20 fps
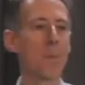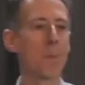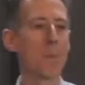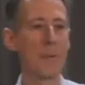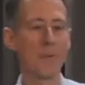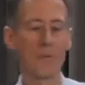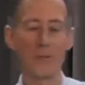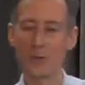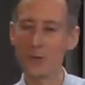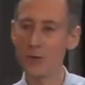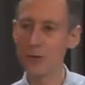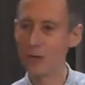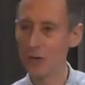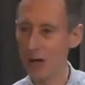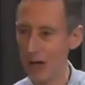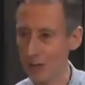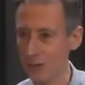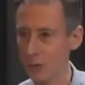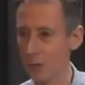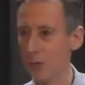But the
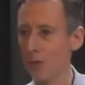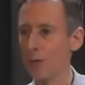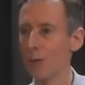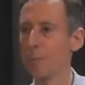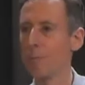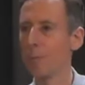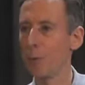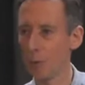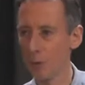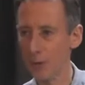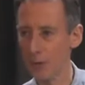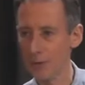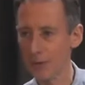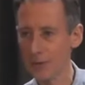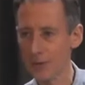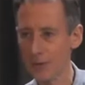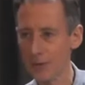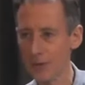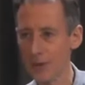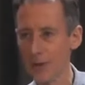trajectory of the bullet